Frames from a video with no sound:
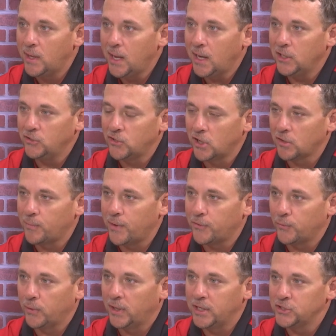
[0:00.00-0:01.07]
and you talk about
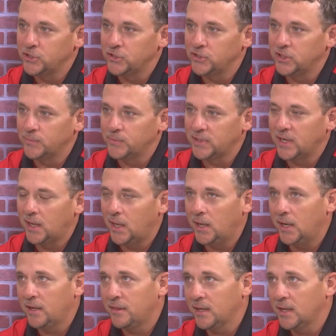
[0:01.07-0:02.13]
the relationships, and I,
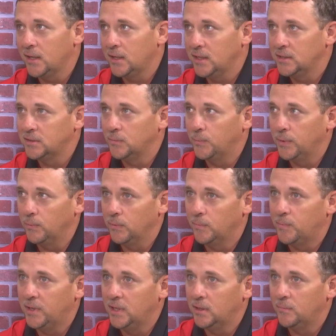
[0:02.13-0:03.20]
and I think it needs to be
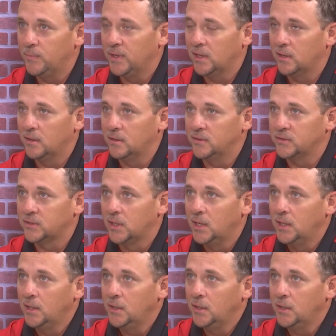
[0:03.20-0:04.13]
repeated because